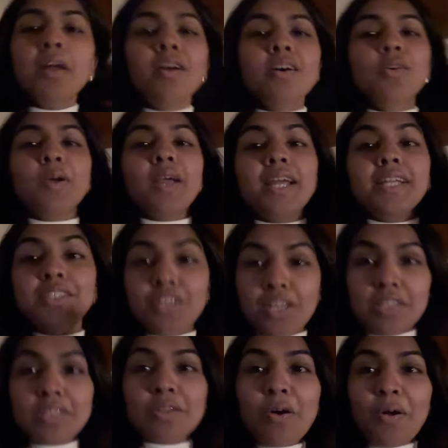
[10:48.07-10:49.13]
Okay, I
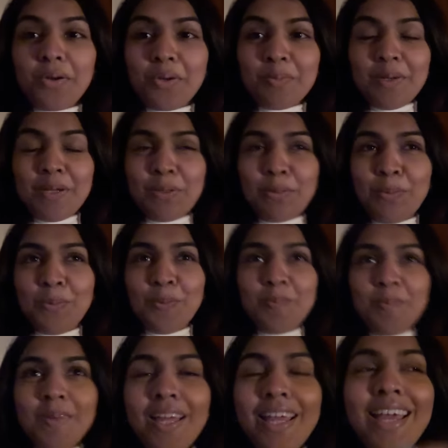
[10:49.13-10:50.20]
just got to my
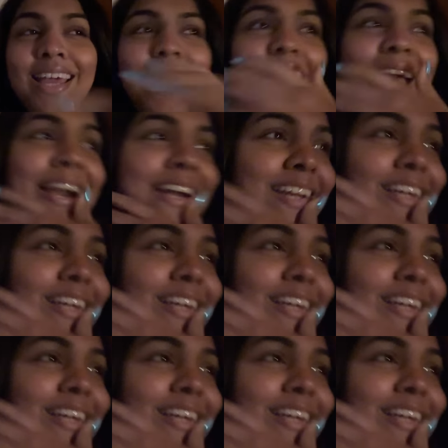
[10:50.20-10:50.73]
room and